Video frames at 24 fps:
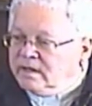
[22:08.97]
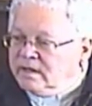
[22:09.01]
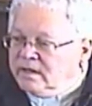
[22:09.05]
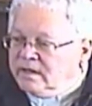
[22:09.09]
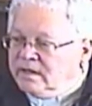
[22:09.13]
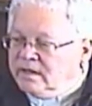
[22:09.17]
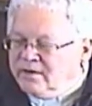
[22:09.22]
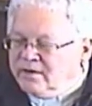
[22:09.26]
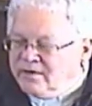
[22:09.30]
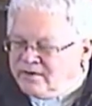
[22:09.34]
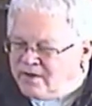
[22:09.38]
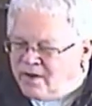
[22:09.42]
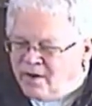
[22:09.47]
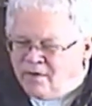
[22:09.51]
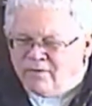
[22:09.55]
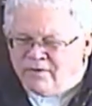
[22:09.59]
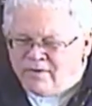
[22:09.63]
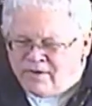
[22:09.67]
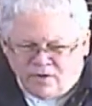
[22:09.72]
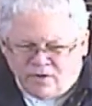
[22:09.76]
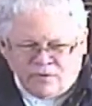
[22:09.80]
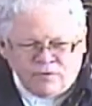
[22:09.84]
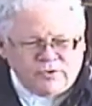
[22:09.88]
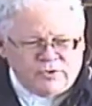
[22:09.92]
You
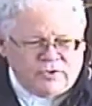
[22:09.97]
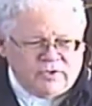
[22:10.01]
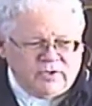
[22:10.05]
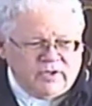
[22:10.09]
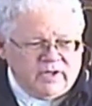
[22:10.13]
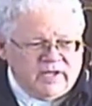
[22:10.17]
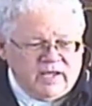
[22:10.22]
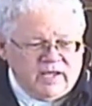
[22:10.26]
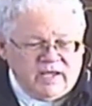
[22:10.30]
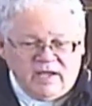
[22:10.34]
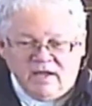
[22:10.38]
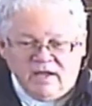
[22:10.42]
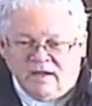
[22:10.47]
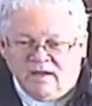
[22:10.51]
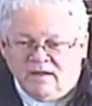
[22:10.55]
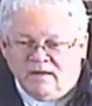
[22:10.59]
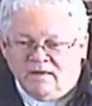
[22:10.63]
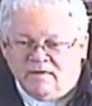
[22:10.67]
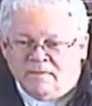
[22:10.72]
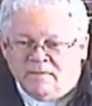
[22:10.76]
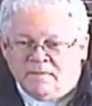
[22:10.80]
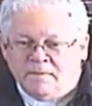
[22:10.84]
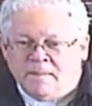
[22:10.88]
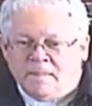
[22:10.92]
don't usually
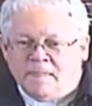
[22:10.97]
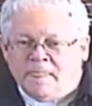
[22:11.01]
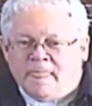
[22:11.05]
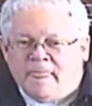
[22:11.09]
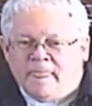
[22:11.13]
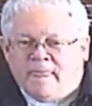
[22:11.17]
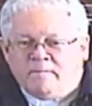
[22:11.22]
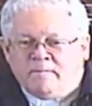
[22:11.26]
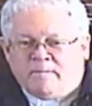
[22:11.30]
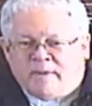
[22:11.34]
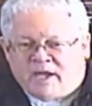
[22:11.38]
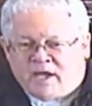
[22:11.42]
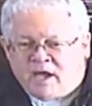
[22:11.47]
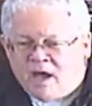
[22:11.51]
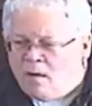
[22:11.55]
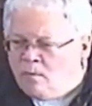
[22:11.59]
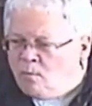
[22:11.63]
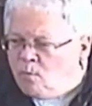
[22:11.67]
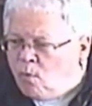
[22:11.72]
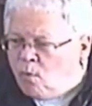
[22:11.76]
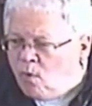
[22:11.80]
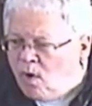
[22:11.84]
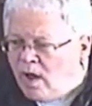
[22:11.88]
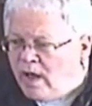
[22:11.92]

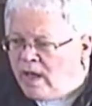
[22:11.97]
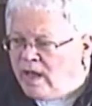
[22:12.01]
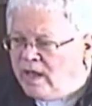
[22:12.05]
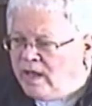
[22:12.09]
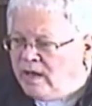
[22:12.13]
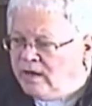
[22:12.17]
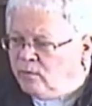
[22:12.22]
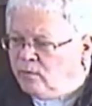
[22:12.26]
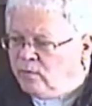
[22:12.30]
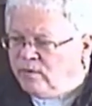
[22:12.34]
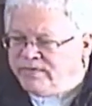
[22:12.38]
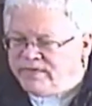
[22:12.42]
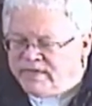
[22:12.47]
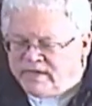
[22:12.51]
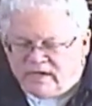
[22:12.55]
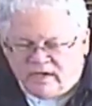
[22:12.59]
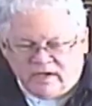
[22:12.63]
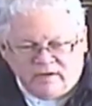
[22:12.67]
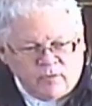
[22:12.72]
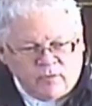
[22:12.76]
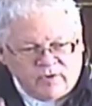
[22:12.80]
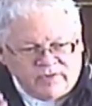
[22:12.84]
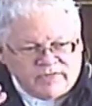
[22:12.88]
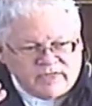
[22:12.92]
become one with
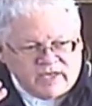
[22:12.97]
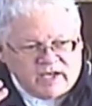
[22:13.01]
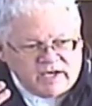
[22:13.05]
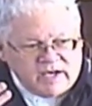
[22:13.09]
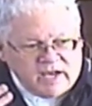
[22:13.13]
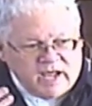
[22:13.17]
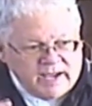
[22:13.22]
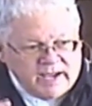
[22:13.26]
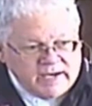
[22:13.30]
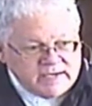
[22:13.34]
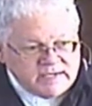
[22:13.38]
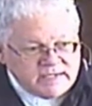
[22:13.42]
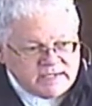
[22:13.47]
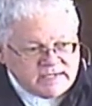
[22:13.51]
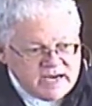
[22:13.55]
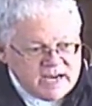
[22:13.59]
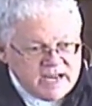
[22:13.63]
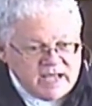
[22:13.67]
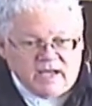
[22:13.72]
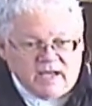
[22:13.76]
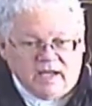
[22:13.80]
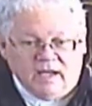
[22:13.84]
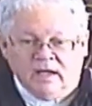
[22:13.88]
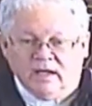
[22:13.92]
an
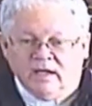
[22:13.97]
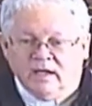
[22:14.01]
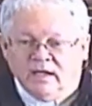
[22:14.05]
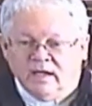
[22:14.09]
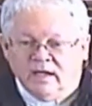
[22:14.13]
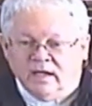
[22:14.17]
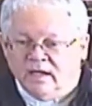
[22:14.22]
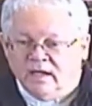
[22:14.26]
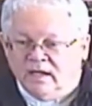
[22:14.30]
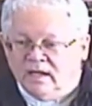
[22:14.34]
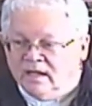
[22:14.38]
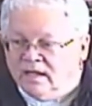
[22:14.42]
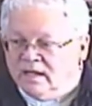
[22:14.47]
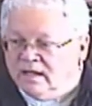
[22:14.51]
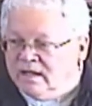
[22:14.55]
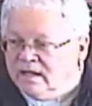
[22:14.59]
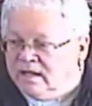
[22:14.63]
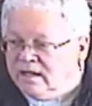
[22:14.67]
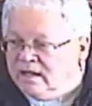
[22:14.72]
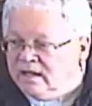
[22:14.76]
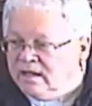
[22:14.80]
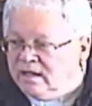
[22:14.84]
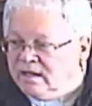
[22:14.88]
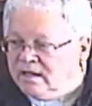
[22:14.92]
idea
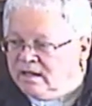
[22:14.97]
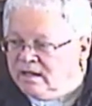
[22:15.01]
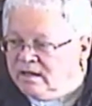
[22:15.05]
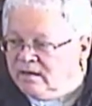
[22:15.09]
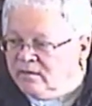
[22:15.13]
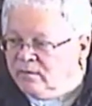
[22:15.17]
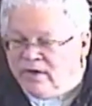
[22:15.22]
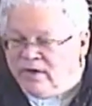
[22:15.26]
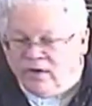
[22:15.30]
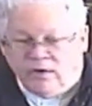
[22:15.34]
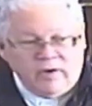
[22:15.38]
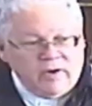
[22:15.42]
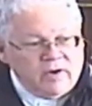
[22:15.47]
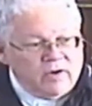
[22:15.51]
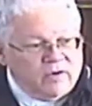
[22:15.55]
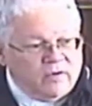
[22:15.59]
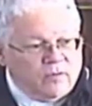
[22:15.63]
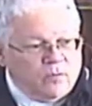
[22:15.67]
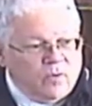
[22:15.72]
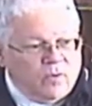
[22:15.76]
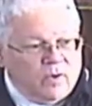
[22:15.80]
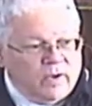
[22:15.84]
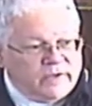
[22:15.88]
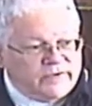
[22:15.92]
when you hear
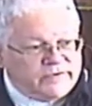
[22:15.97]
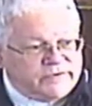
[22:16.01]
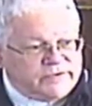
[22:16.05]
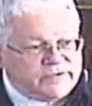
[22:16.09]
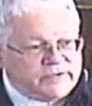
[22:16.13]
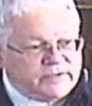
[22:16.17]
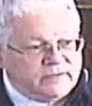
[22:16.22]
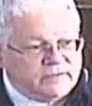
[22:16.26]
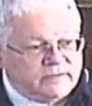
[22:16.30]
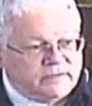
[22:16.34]
it once,